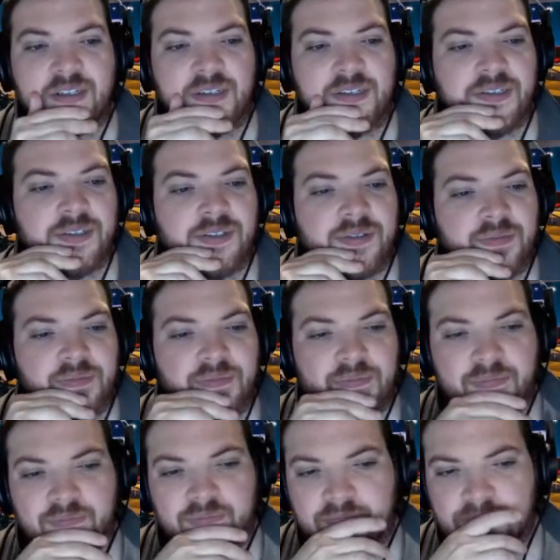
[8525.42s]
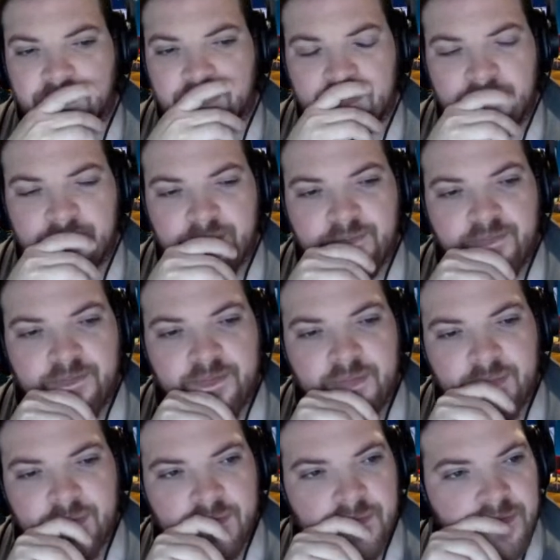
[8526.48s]
Like, this is you can't really
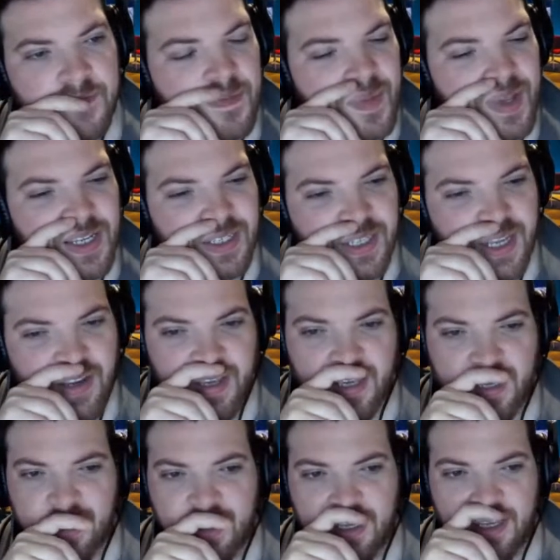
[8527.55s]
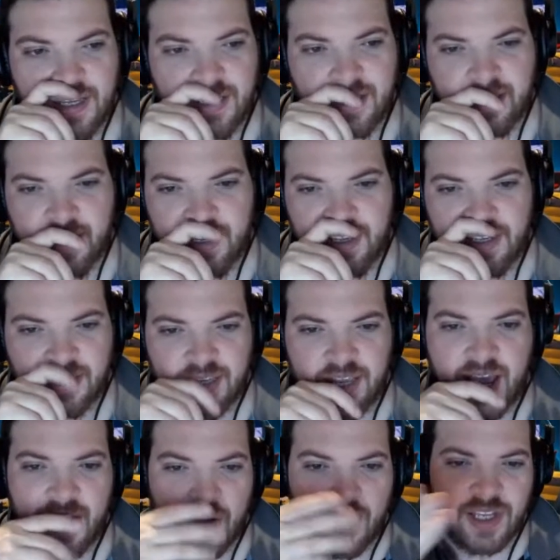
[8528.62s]
conflate errors. That's what it's
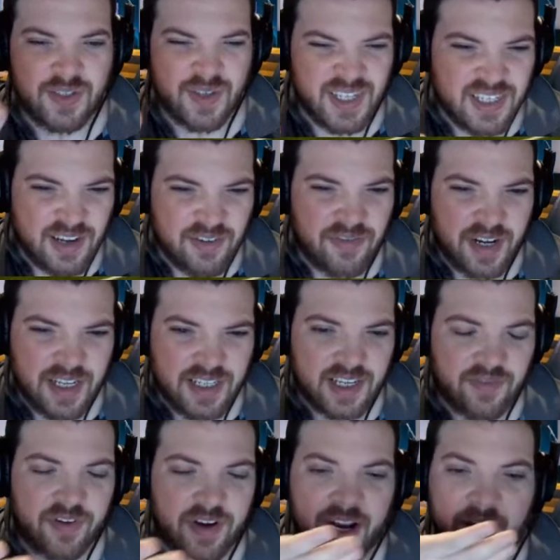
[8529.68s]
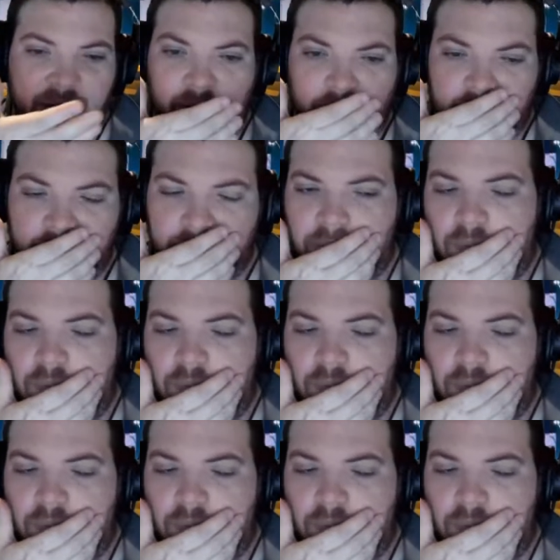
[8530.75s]
different. It's different eras.